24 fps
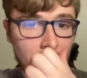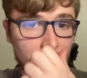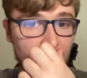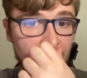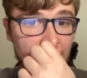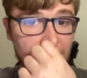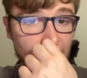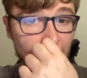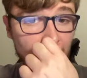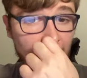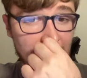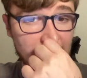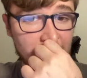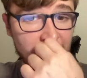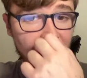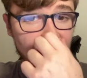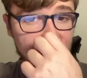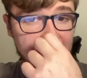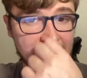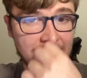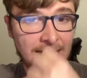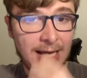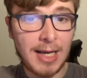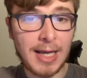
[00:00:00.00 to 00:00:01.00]
Best replacement
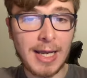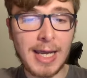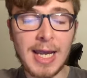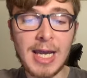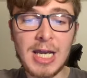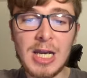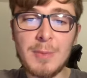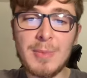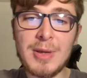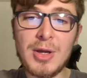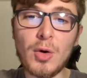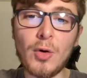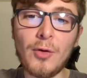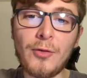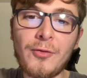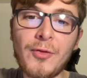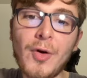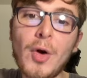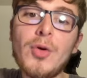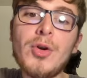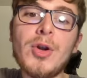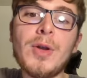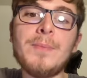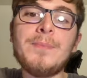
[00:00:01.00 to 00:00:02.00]
for Salah, KDB, or
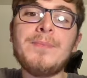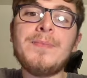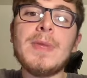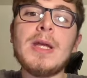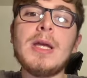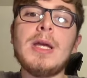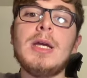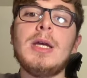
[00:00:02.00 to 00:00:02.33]
Foden?